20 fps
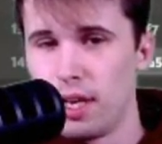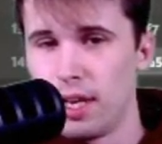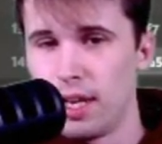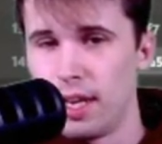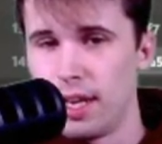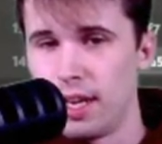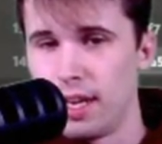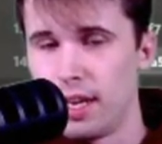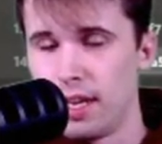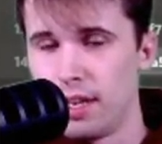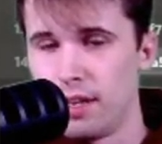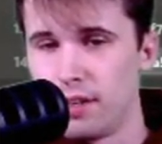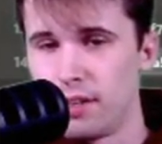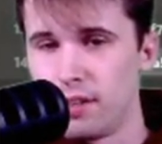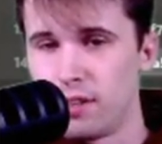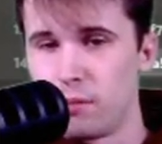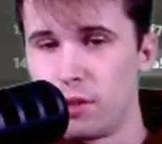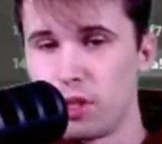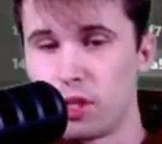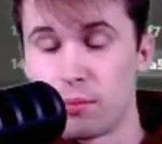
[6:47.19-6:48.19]
and
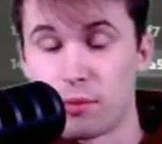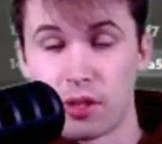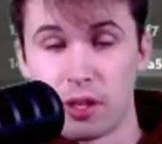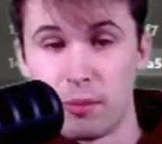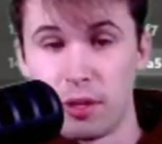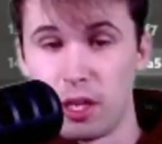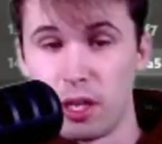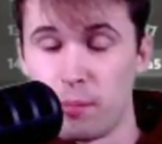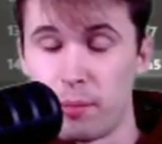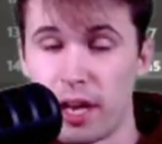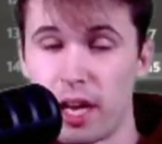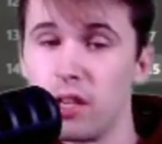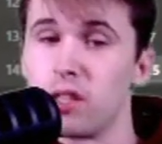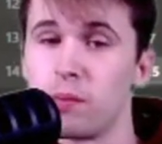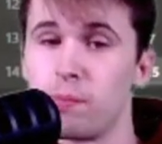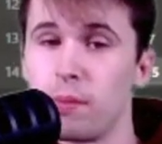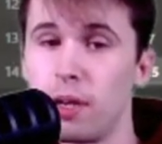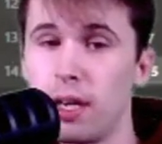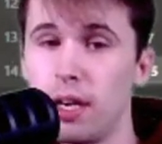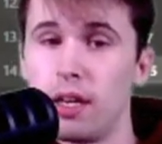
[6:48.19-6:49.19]
his bishop's going to be in a bad
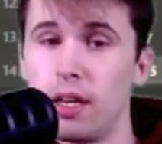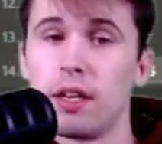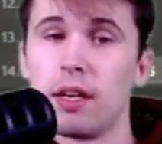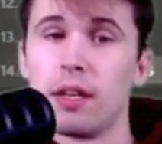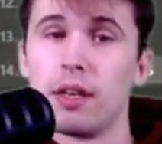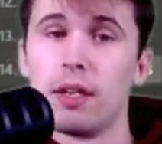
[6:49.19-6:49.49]
spot.